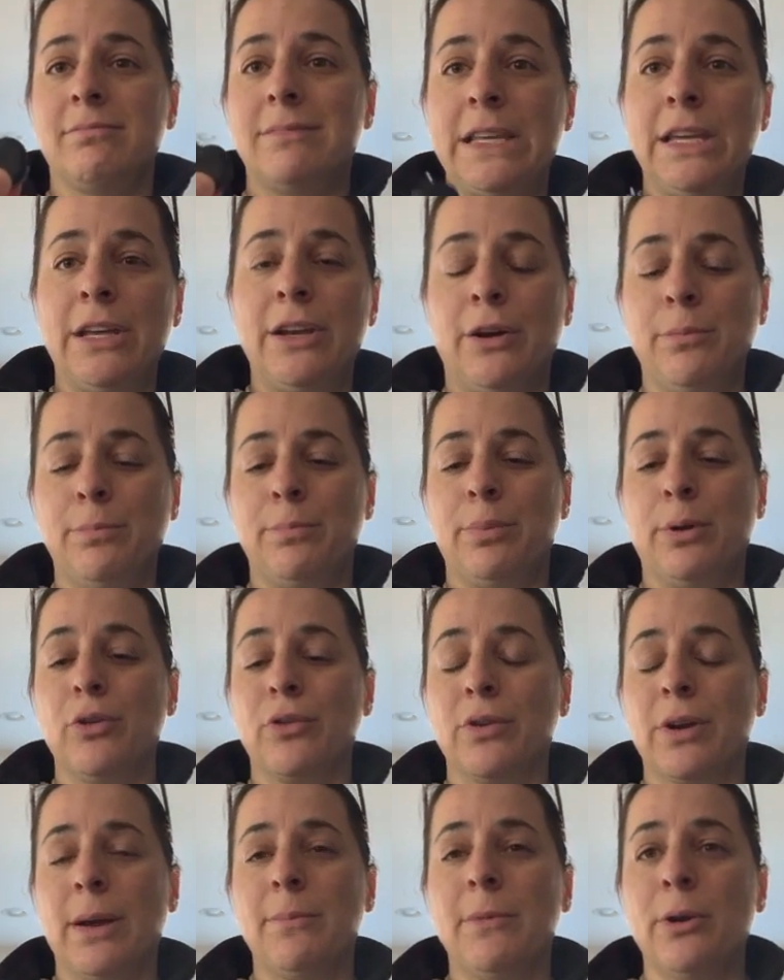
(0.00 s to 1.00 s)
you know,
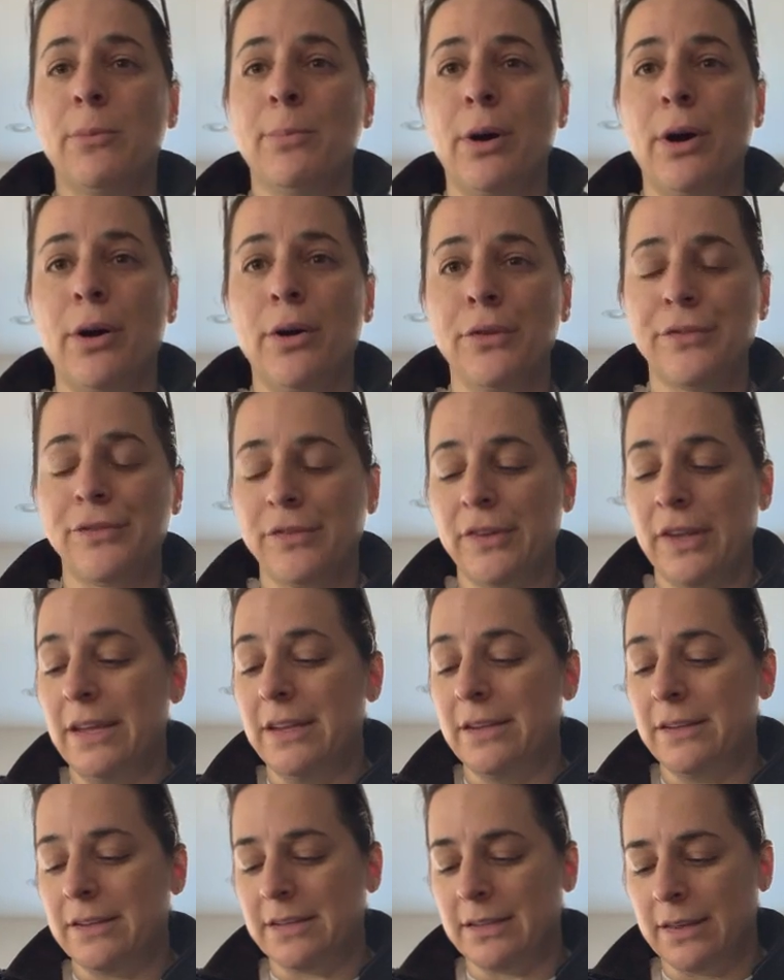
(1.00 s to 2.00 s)
program their pulse
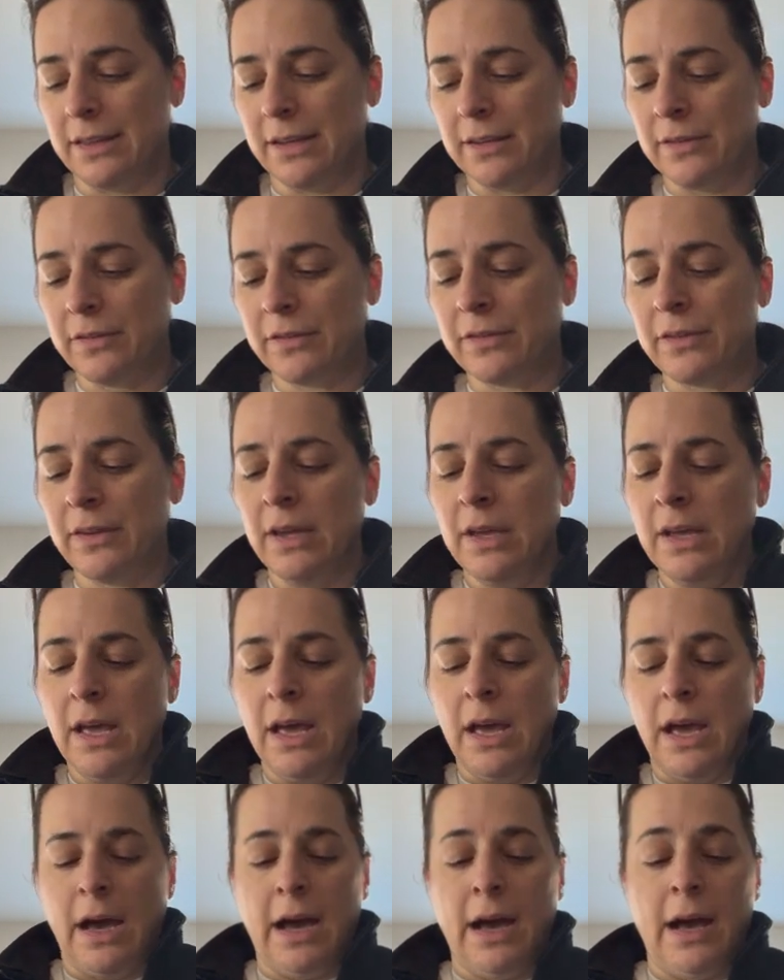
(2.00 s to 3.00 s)
into this.
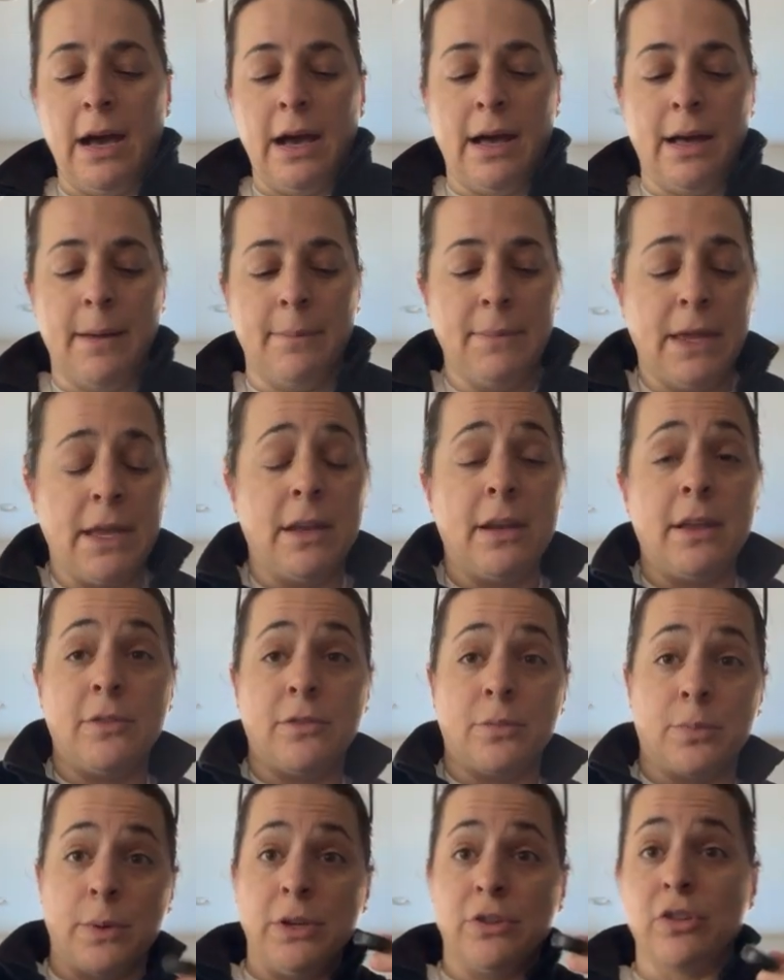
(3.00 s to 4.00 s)
Um, it
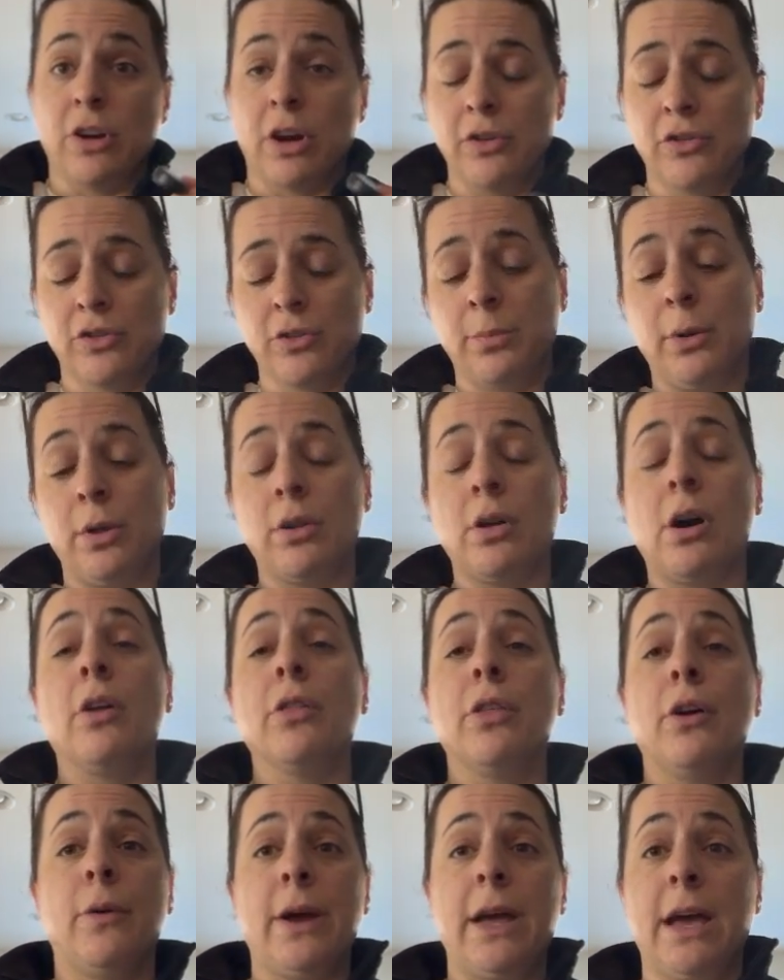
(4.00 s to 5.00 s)
is rechargeable,
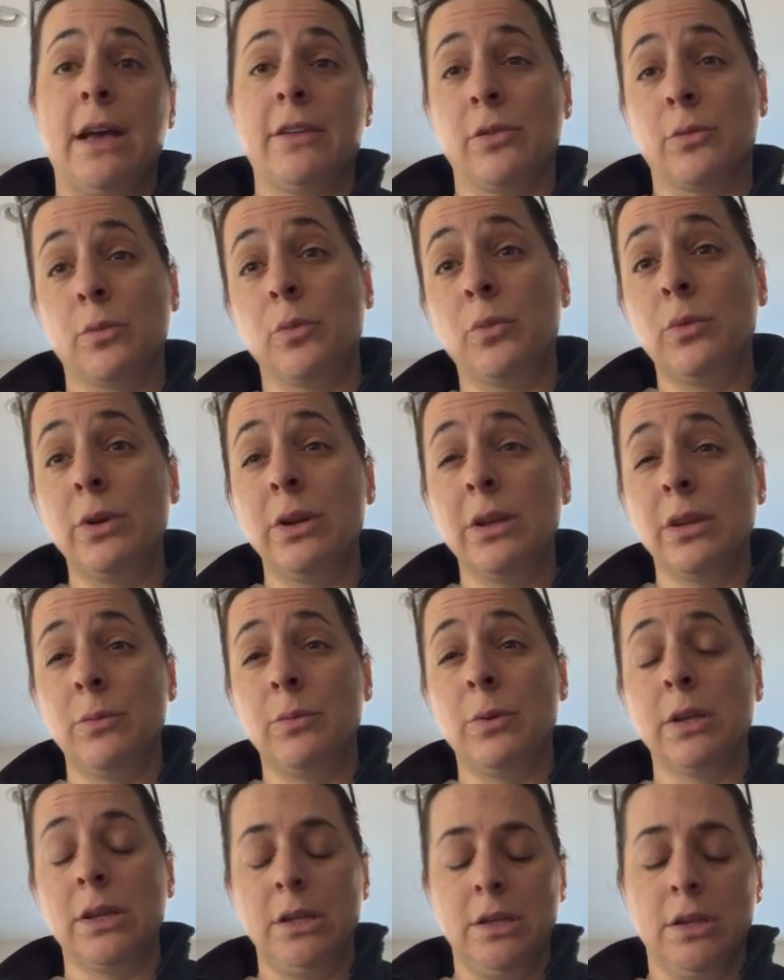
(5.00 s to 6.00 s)
although it has a really,
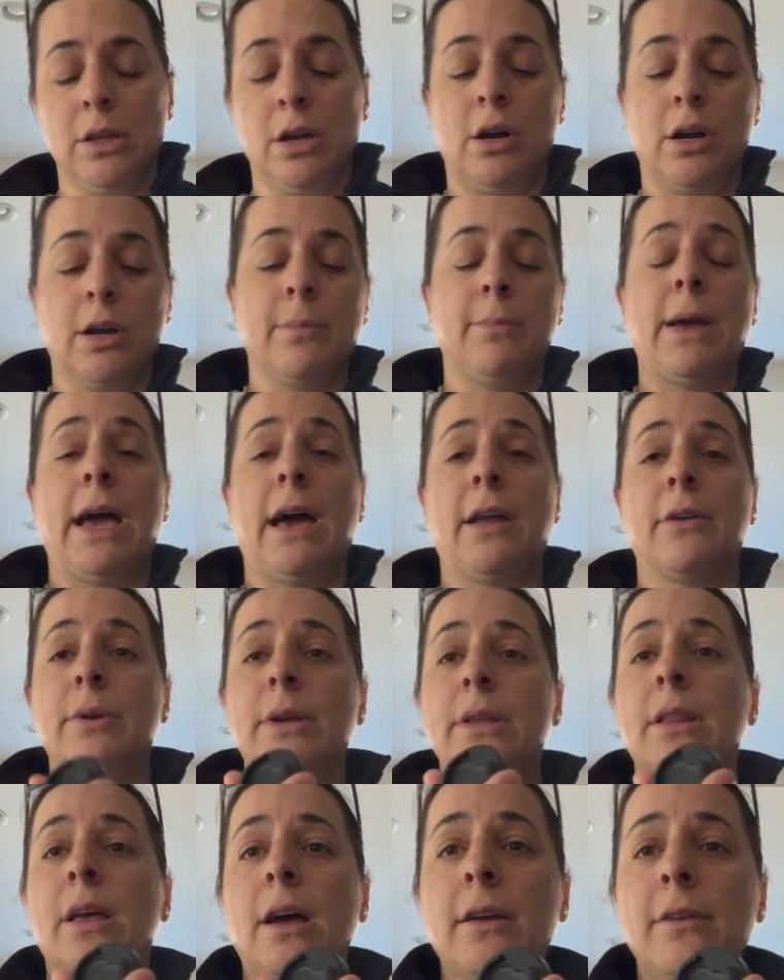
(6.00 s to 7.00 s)
really long
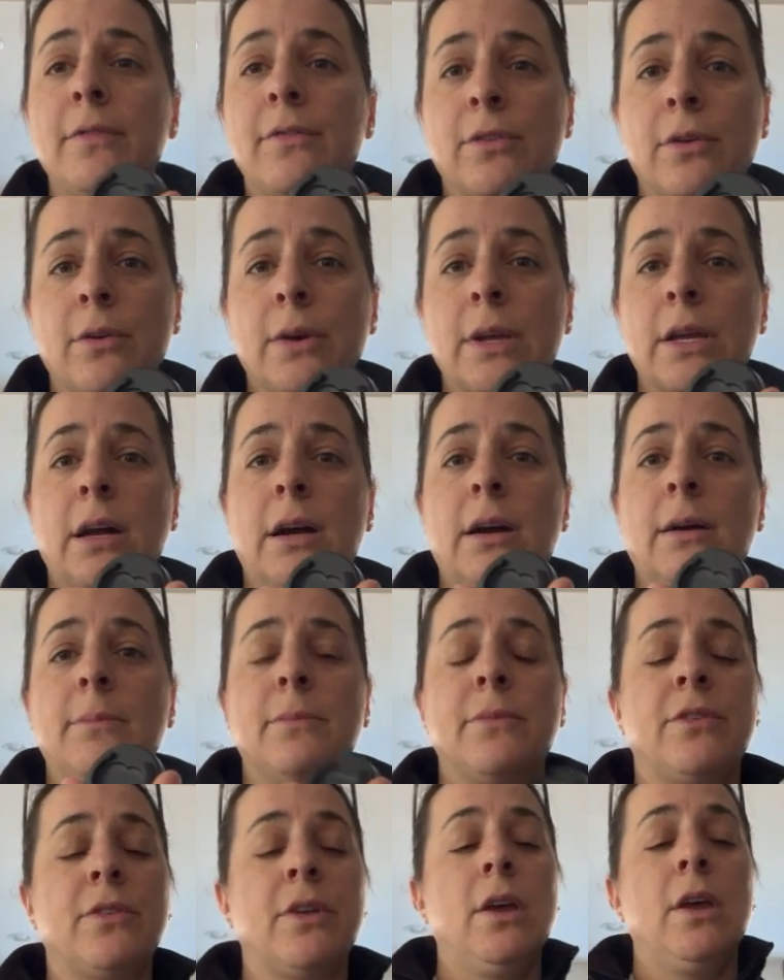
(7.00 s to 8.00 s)
battery life. So it
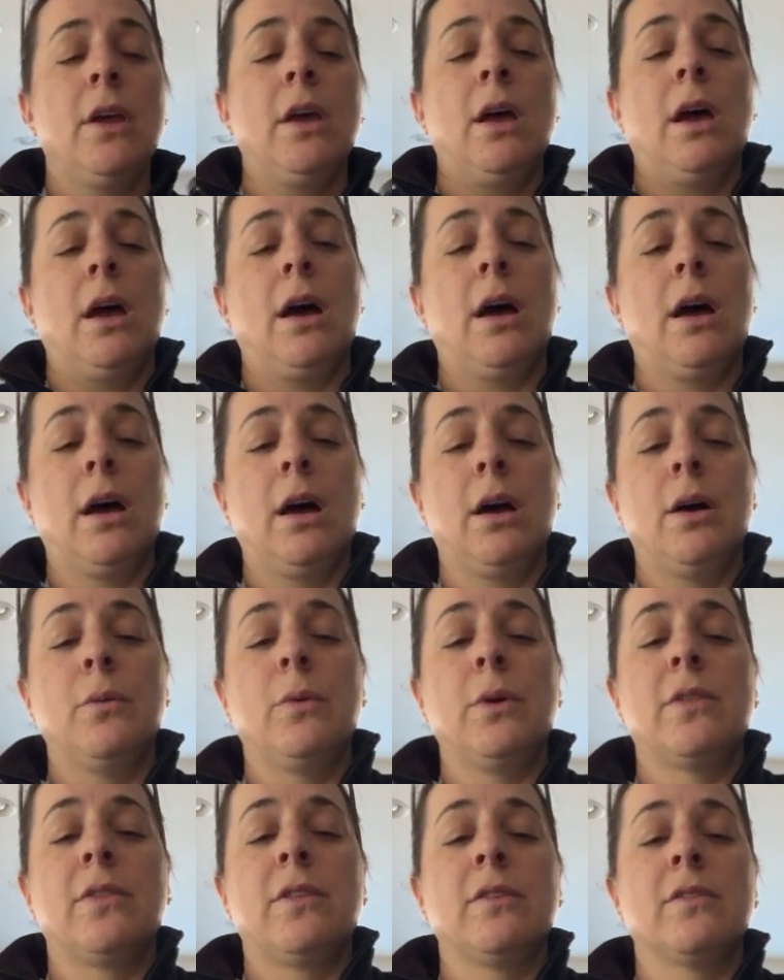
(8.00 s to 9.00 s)
comes uh,
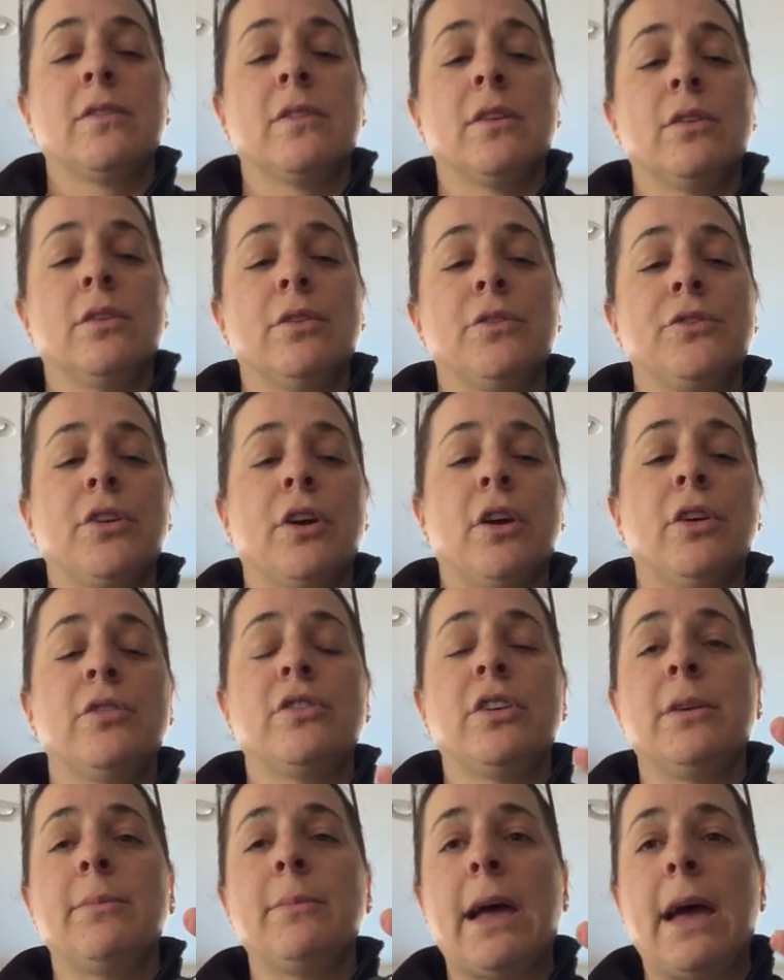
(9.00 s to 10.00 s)
with this little
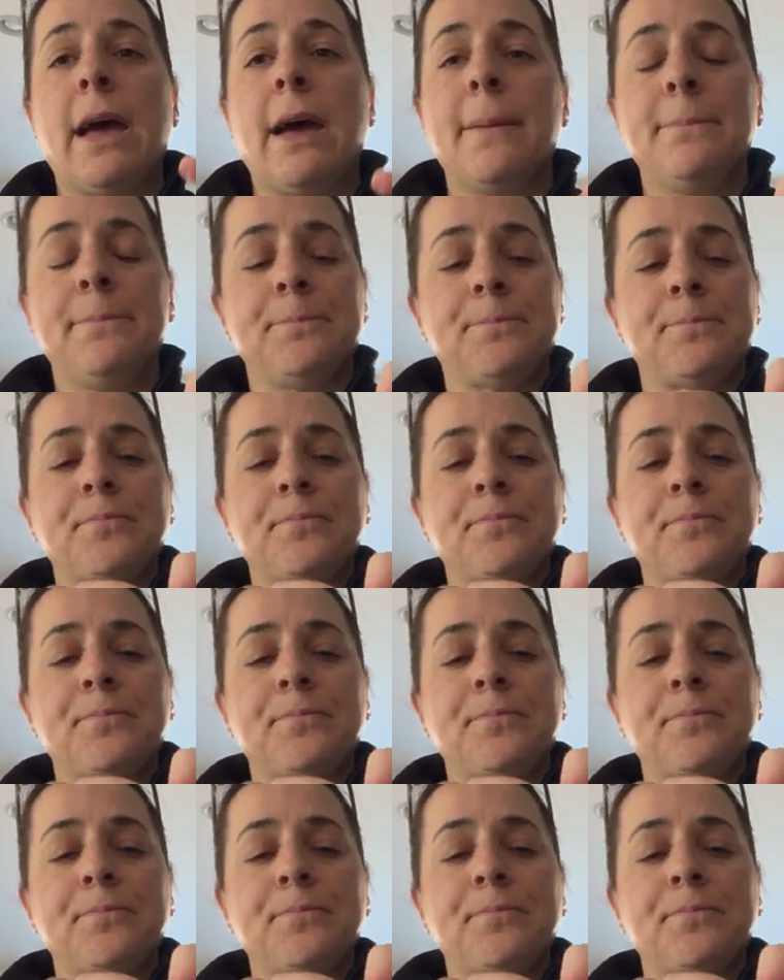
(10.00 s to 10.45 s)
charging mat.